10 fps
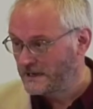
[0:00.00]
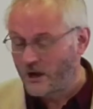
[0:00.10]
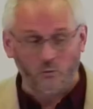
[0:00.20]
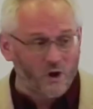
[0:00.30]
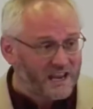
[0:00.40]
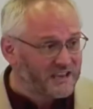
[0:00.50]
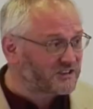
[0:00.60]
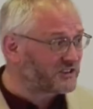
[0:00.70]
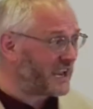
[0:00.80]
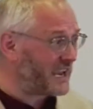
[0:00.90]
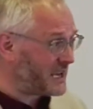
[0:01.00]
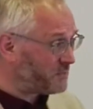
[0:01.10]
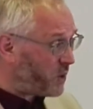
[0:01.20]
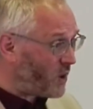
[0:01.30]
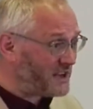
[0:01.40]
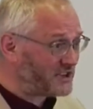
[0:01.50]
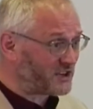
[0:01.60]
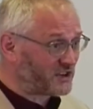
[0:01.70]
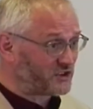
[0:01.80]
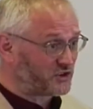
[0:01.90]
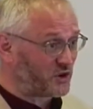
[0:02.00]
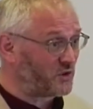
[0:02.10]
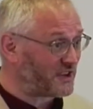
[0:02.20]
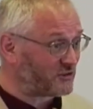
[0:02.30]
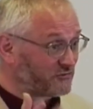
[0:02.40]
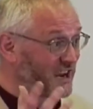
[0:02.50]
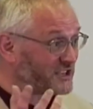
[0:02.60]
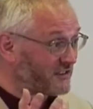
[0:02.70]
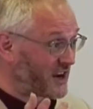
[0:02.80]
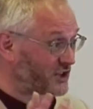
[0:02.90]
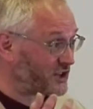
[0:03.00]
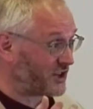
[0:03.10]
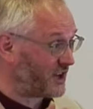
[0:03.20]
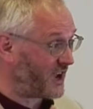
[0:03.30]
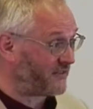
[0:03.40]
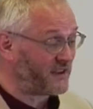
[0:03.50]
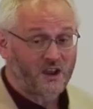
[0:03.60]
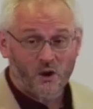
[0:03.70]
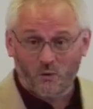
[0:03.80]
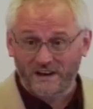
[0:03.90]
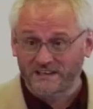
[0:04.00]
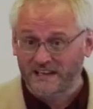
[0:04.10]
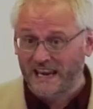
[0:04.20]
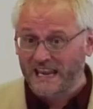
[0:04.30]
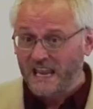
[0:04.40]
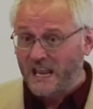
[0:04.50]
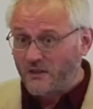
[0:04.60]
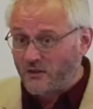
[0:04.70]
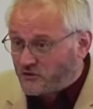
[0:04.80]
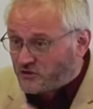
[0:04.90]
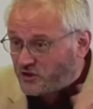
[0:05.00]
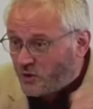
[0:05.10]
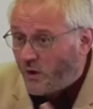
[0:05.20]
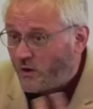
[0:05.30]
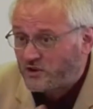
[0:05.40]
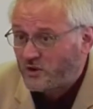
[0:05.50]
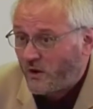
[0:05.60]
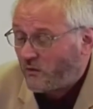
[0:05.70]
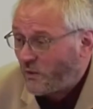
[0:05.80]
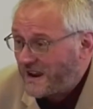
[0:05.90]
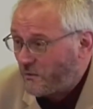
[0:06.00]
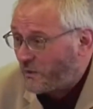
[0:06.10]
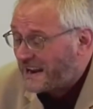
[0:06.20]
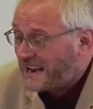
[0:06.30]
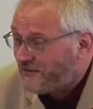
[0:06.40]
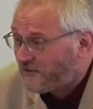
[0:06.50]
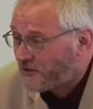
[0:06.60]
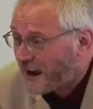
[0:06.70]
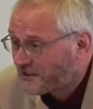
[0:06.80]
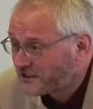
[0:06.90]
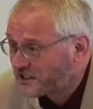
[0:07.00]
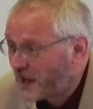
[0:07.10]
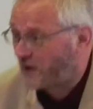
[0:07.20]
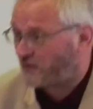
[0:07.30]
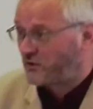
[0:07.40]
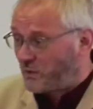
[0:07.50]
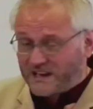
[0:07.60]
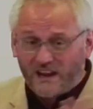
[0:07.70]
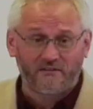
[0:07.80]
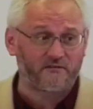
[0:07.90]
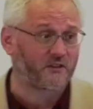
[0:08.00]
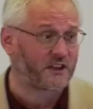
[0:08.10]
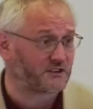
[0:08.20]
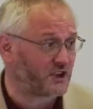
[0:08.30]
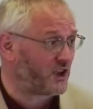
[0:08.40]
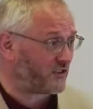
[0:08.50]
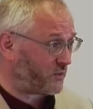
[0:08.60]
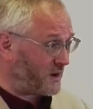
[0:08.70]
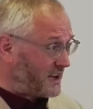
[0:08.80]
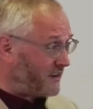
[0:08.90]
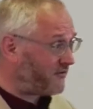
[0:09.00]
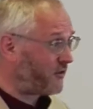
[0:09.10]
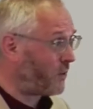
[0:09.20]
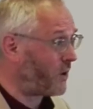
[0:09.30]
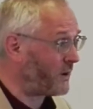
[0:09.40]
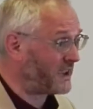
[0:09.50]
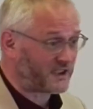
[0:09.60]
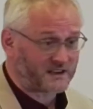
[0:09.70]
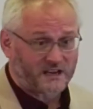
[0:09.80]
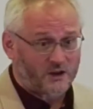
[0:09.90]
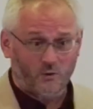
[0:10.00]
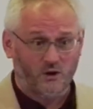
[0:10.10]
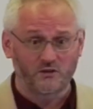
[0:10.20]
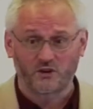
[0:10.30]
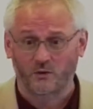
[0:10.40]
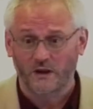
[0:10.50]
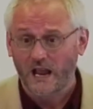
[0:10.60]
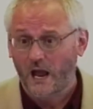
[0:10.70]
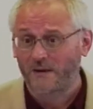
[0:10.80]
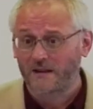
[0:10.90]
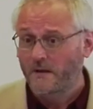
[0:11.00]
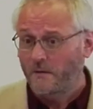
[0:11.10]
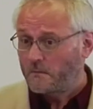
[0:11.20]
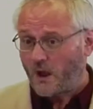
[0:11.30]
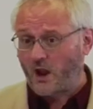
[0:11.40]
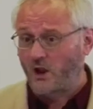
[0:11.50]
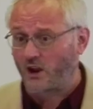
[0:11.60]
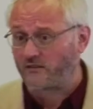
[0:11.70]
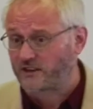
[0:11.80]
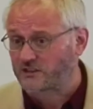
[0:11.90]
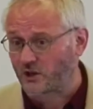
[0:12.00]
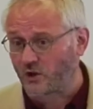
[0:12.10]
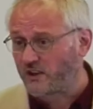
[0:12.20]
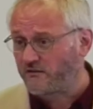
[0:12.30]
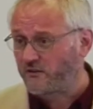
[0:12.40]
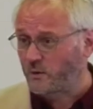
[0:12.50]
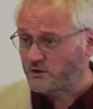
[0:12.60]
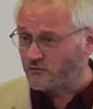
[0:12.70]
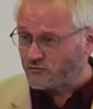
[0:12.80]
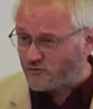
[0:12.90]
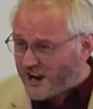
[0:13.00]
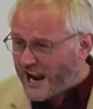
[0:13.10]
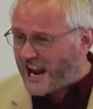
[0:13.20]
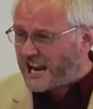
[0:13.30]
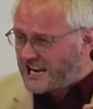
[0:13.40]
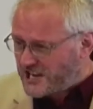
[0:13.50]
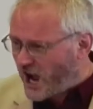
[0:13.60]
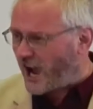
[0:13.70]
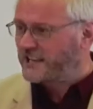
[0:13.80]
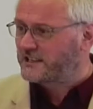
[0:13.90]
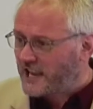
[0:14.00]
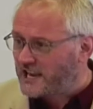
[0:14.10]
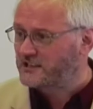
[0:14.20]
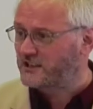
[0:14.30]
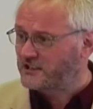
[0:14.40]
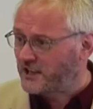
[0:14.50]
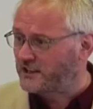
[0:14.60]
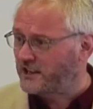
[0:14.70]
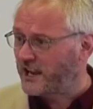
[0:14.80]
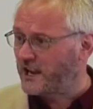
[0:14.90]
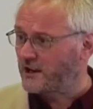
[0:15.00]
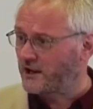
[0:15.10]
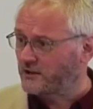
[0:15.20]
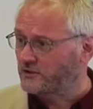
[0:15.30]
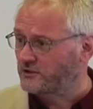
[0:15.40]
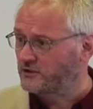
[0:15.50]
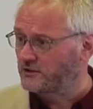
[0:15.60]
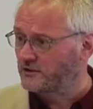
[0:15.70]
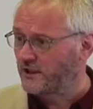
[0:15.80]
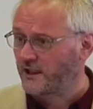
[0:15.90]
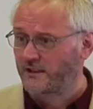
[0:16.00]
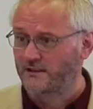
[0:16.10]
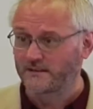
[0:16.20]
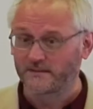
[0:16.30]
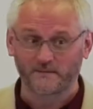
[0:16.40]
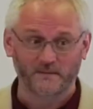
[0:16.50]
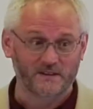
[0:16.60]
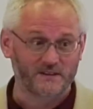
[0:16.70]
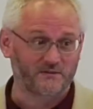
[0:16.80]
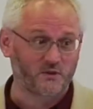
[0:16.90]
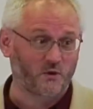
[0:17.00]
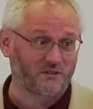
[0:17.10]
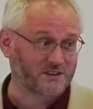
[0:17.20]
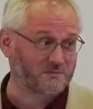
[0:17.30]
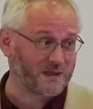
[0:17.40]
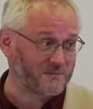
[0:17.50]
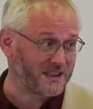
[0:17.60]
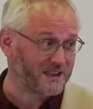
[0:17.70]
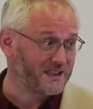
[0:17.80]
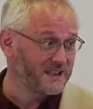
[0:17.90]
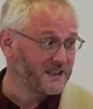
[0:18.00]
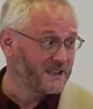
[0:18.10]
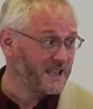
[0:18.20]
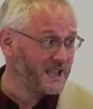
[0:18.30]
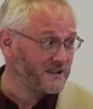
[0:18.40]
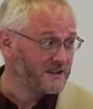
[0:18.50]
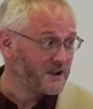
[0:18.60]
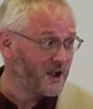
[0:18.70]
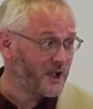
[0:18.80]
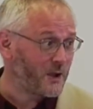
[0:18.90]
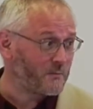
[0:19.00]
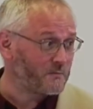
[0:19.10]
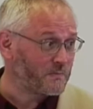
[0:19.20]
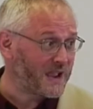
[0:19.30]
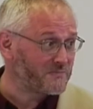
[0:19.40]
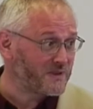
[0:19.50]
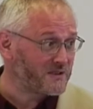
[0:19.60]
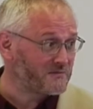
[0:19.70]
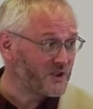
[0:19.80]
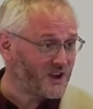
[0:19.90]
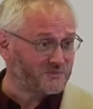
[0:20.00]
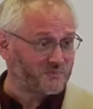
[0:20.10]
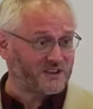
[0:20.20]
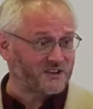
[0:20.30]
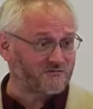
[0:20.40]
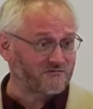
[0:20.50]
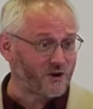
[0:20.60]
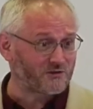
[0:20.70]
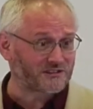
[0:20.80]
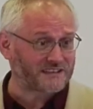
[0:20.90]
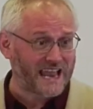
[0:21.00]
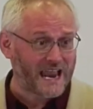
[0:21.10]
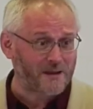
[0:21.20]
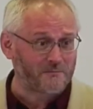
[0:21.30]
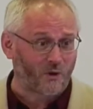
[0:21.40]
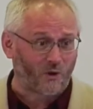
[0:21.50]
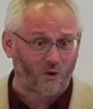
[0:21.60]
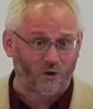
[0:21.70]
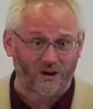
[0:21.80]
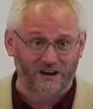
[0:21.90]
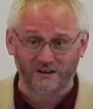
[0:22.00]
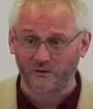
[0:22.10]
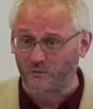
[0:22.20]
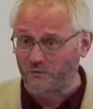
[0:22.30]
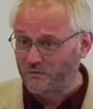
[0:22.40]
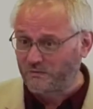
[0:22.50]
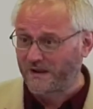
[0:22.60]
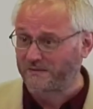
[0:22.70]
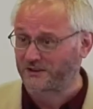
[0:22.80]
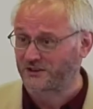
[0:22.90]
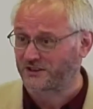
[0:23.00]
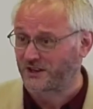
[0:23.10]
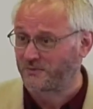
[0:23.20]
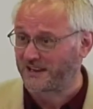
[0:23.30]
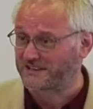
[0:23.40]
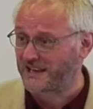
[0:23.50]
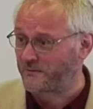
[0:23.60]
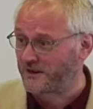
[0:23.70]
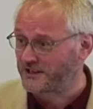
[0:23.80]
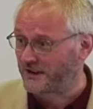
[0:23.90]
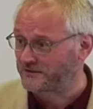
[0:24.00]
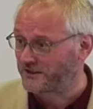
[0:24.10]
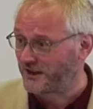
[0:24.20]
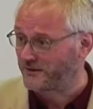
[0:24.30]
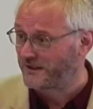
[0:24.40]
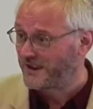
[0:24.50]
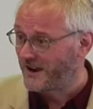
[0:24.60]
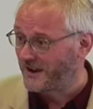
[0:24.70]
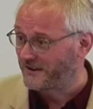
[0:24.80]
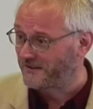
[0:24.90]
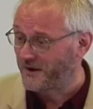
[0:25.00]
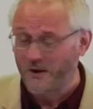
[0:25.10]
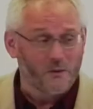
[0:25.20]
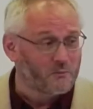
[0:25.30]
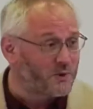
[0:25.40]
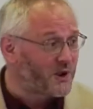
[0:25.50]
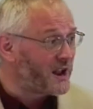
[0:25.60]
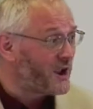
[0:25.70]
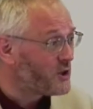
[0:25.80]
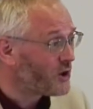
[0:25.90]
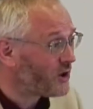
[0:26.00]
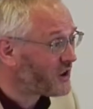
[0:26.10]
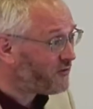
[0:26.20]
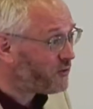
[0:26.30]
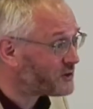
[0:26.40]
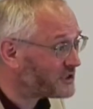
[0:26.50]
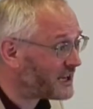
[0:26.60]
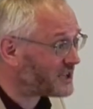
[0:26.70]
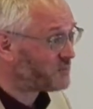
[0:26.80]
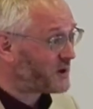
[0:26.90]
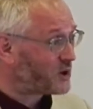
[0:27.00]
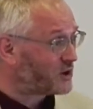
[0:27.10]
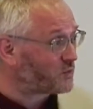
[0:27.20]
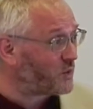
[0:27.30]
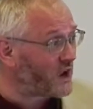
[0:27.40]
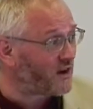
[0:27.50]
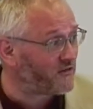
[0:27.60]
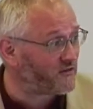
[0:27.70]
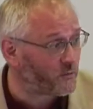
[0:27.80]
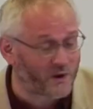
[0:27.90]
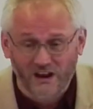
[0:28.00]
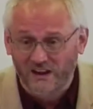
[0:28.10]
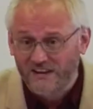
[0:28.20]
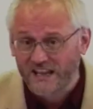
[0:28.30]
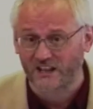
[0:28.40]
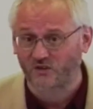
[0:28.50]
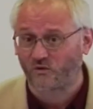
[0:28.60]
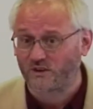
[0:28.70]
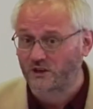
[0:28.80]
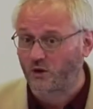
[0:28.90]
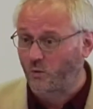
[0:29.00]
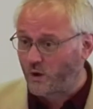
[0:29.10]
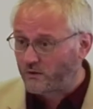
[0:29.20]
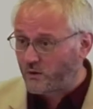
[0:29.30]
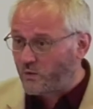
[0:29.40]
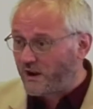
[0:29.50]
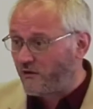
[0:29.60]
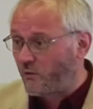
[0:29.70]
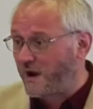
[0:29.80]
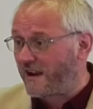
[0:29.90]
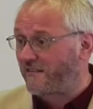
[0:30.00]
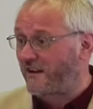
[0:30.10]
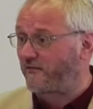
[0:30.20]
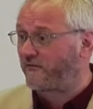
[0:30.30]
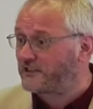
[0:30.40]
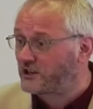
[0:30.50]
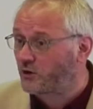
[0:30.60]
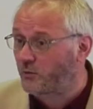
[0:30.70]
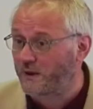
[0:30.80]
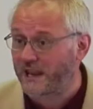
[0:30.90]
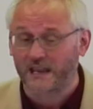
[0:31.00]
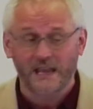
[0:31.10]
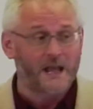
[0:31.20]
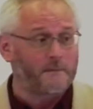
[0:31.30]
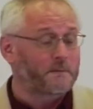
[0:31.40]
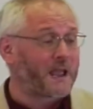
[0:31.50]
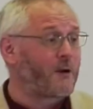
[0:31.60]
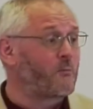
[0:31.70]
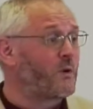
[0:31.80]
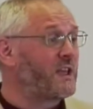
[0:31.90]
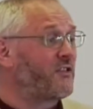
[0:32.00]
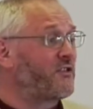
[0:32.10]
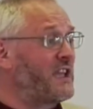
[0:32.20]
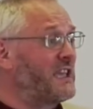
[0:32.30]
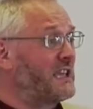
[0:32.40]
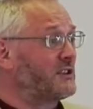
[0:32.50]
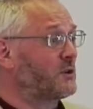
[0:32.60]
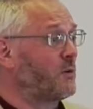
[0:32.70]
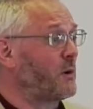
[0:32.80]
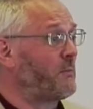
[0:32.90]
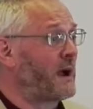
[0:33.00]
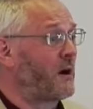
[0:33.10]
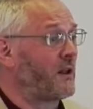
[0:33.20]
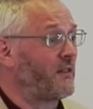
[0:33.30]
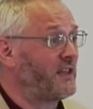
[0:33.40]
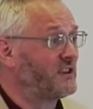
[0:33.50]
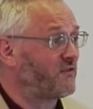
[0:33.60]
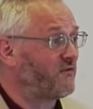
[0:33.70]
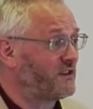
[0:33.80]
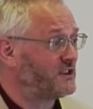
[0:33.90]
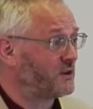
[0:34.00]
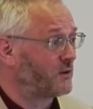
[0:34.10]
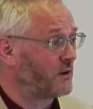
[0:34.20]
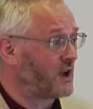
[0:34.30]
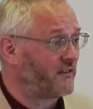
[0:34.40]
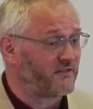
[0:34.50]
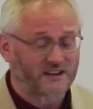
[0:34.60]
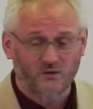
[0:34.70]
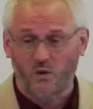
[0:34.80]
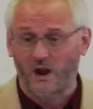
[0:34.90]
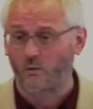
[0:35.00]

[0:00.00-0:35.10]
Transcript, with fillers: And what he's saying, he's pointing us to this resurrection life, where he's saying, to, to, if we, we live for ourselves, we live for this earth, we live for what we can, can do. I mean, a lot of us are looking forward to really nice Easter Sunday lunch, yeah? A few of us, maybe, yeah? um, maybe nice piece of roast lamb or maybe it's just going to be a sandwich outside i don't know but you're looking forward to lunch because we are we are living in this physical world and we are aware of our physical being and we think it's all about this physical life that's why